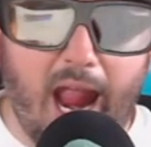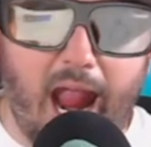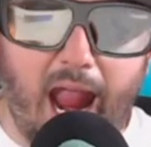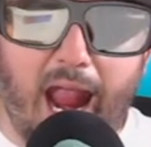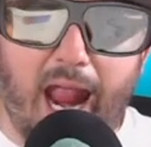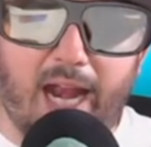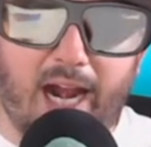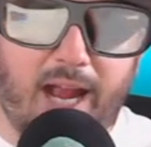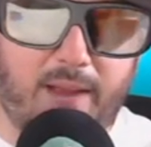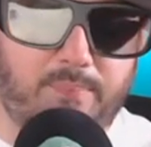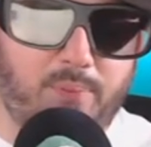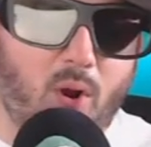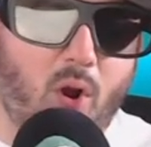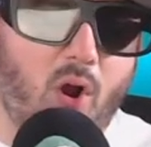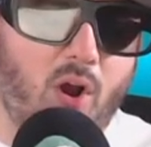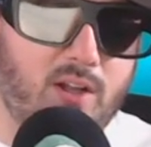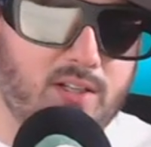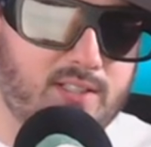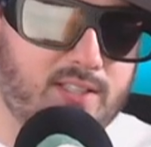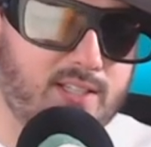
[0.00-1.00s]
And I
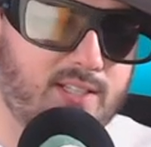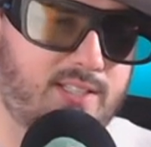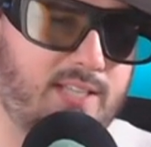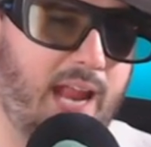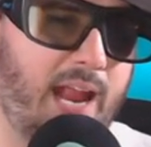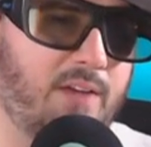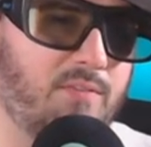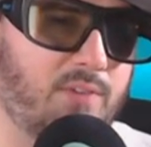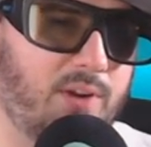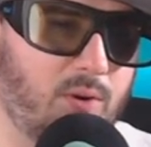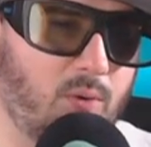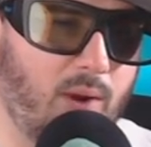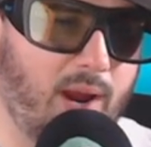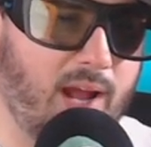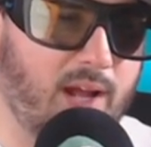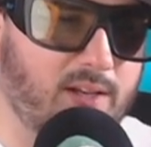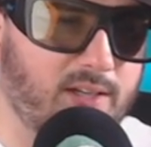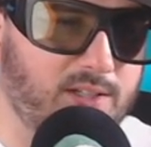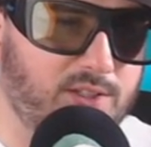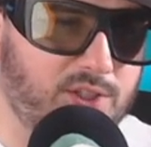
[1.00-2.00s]
paused this and
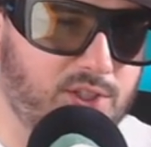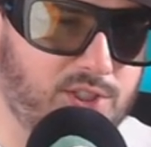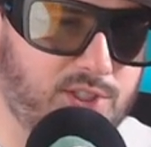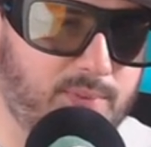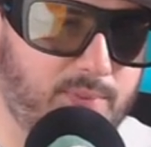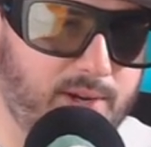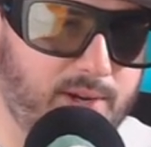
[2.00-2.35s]
rewound it just to